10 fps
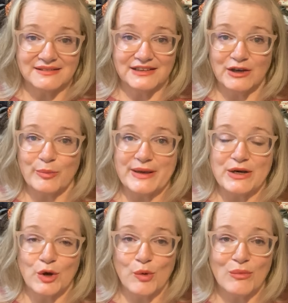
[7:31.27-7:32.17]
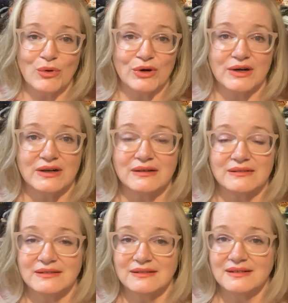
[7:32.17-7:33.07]
There'll be no more
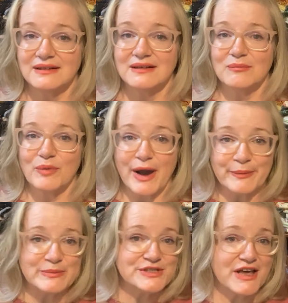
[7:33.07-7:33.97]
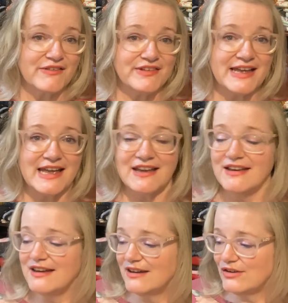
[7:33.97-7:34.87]
problem solving,
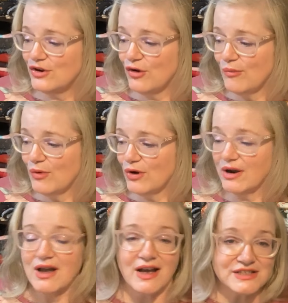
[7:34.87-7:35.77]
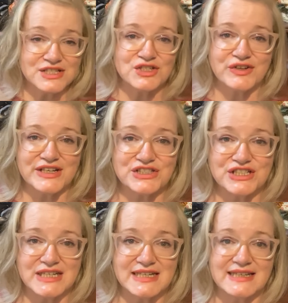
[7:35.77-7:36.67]
no more
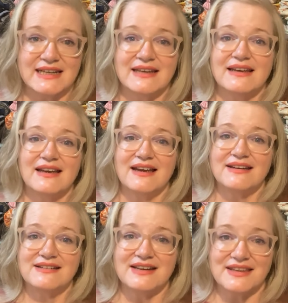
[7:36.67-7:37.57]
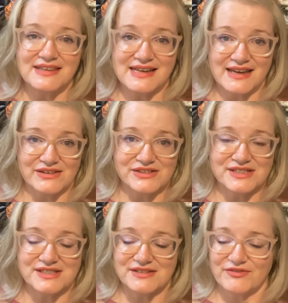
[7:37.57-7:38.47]
concentration, nothing
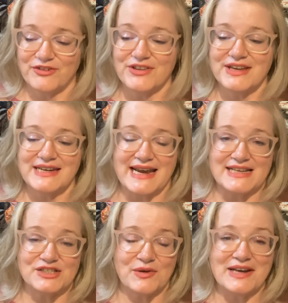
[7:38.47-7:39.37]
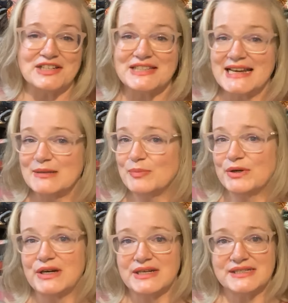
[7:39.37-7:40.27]
else for the day. So I just had to
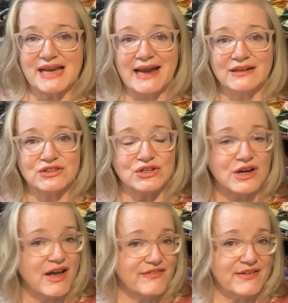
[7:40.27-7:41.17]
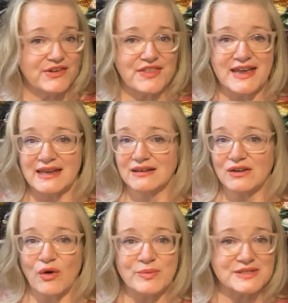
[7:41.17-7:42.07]
put it aside, turn off everything and
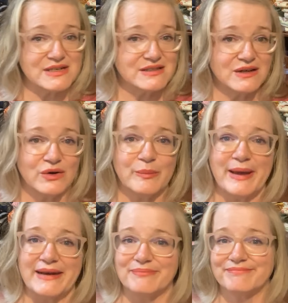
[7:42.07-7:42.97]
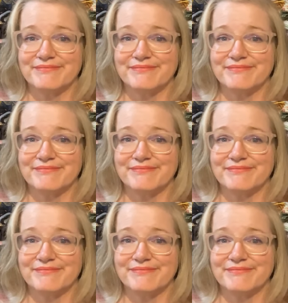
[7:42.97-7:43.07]
go upstairs and go to bed.